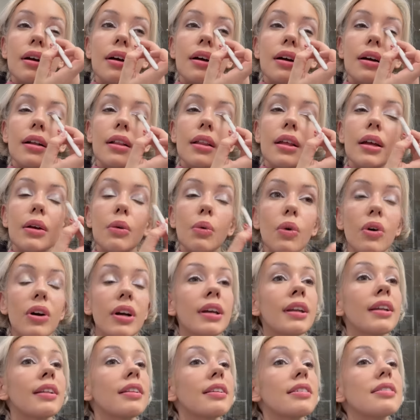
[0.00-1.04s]
I like
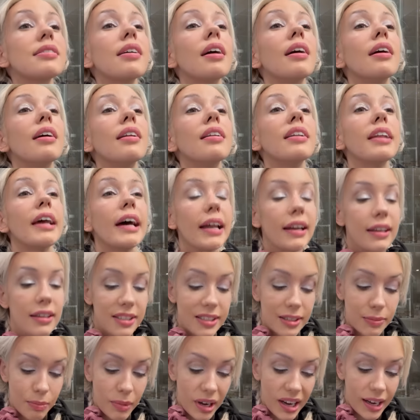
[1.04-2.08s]
walking in the sun, that
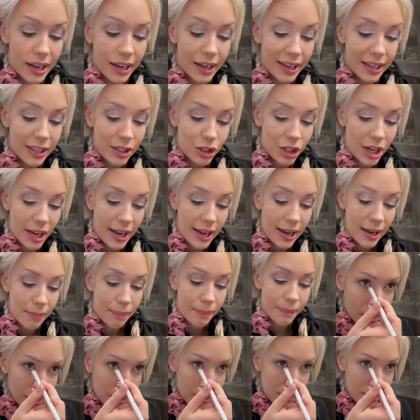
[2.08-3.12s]
is my jam.
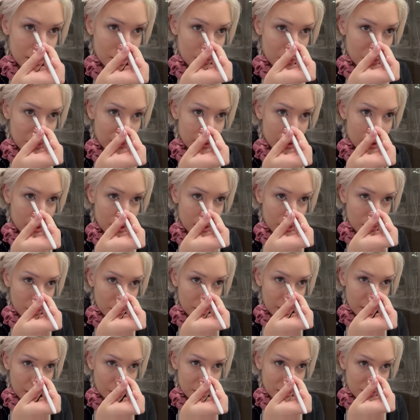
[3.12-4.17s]
And so moving to the Northern
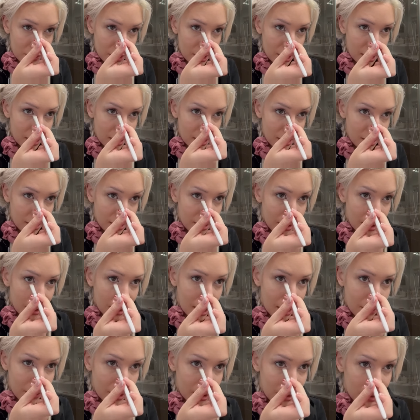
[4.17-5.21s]
Hemisphere and
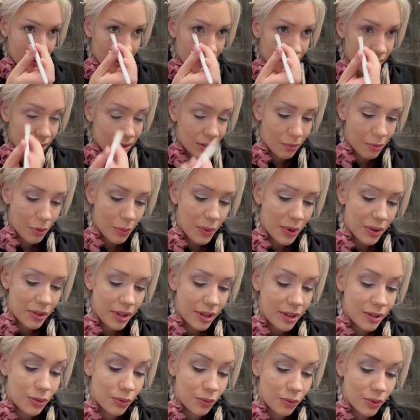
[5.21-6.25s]
having a summer birthday
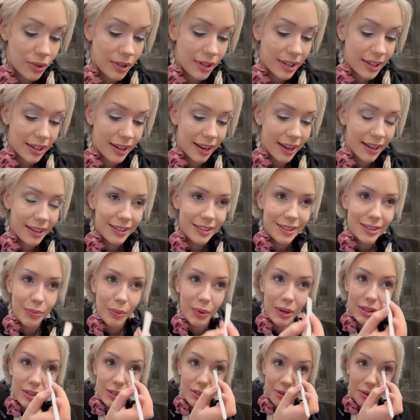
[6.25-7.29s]
is really nice,
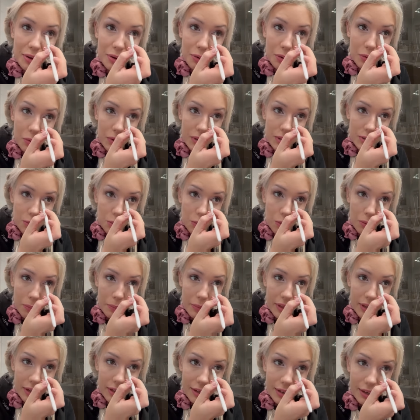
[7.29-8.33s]
but it's not always warm
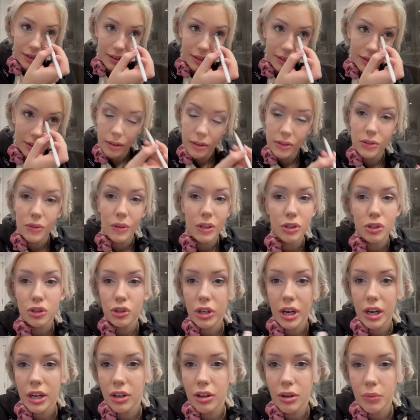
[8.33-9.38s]
then in LA. So I just
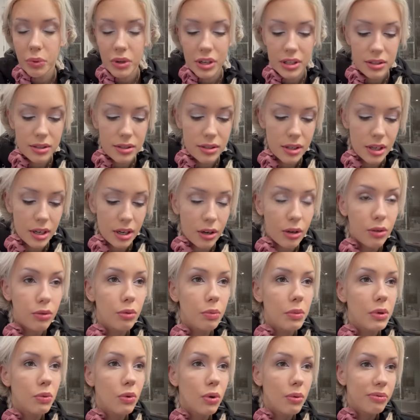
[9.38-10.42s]
try to go places that I know will
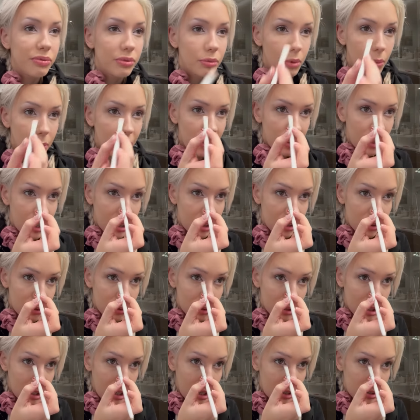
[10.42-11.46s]
be warm for my birthday and it's
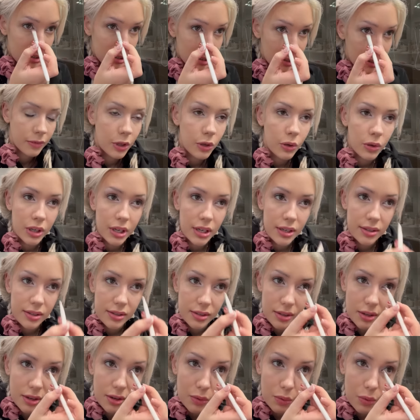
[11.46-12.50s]
really nice.
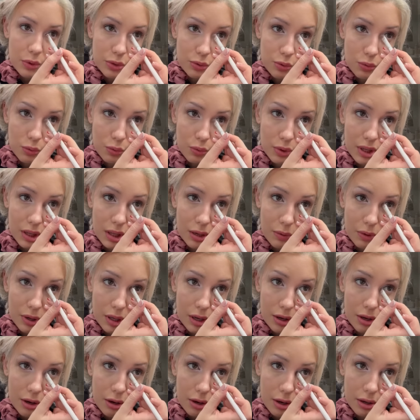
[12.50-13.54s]
Greece was really, really
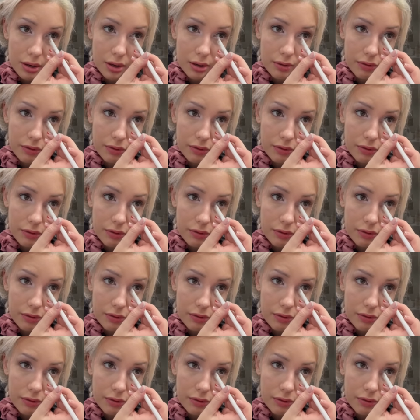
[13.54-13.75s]
hot.